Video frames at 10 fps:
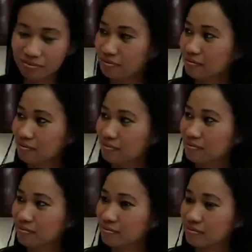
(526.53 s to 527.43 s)

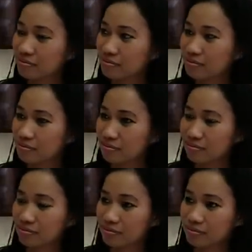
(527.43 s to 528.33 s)

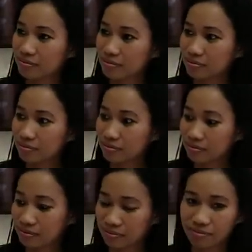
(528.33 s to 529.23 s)

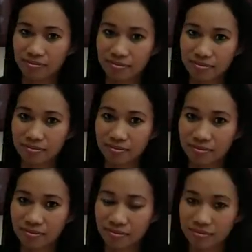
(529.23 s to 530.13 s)

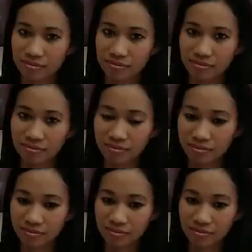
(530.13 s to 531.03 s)

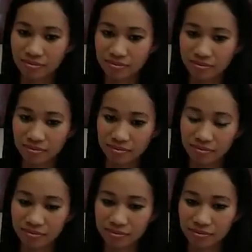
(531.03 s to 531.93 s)

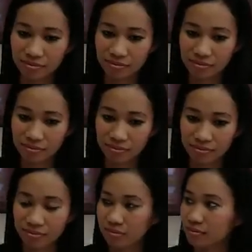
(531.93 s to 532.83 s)

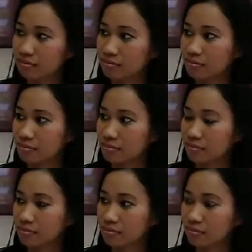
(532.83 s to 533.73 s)
(silent)